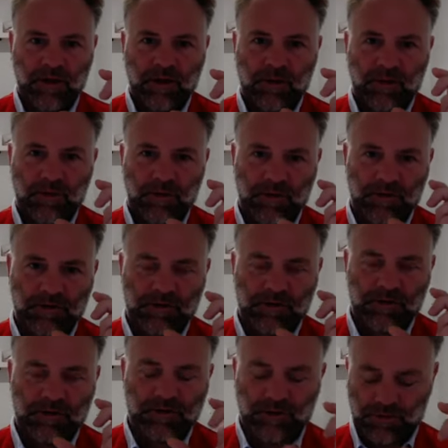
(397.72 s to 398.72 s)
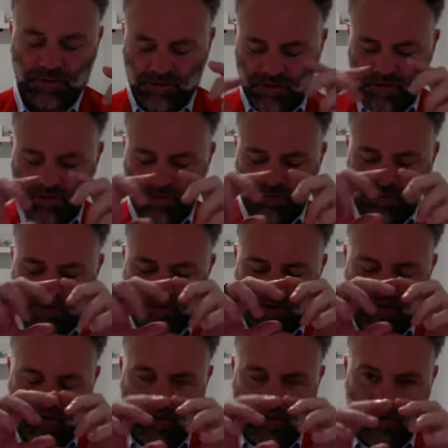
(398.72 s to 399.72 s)
that talk through
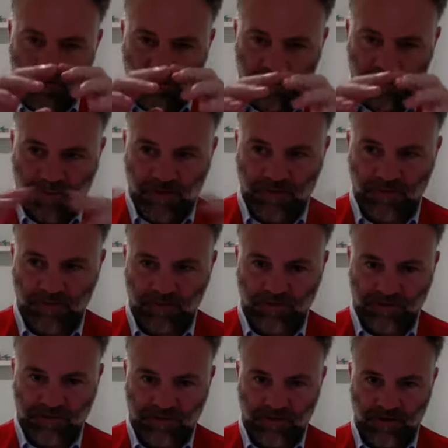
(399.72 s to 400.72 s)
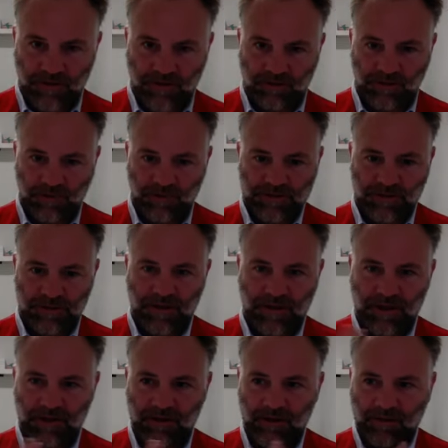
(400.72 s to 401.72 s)
the, the mirror of denial, which I
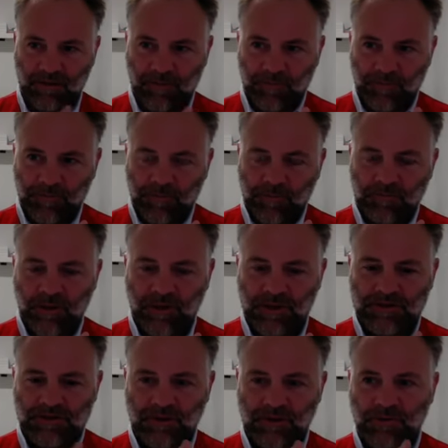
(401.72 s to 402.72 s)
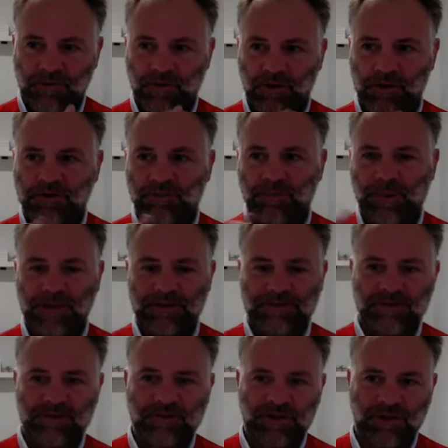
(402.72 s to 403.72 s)
think really sort of
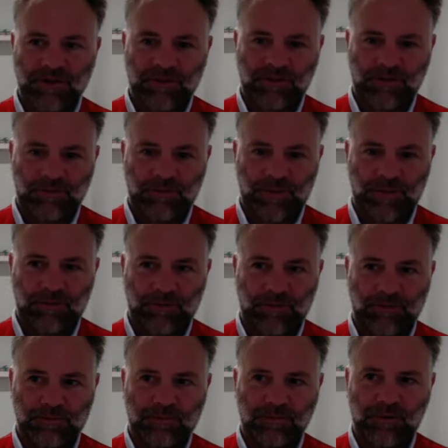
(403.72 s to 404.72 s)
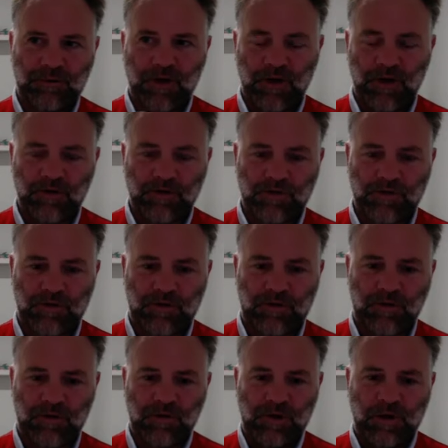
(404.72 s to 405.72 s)
underpins the journey that people go
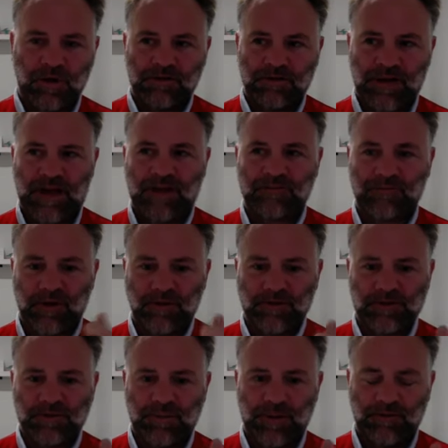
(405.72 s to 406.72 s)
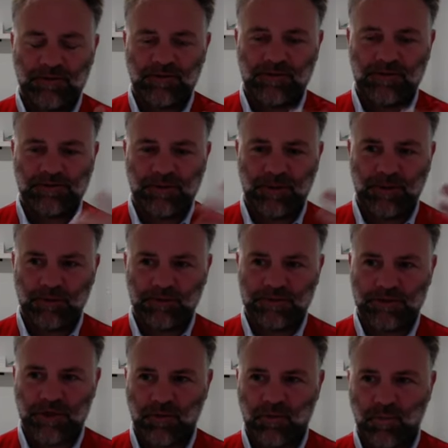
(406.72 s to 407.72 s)
through to have those epiphanies, but
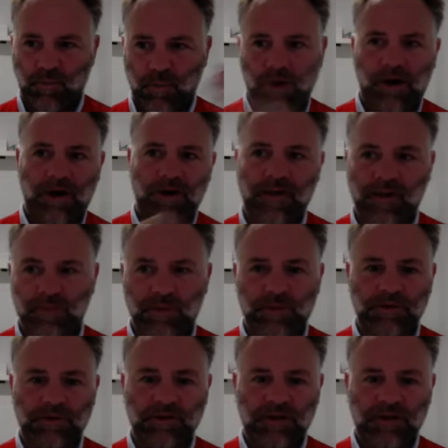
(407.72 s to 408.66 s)
also why they would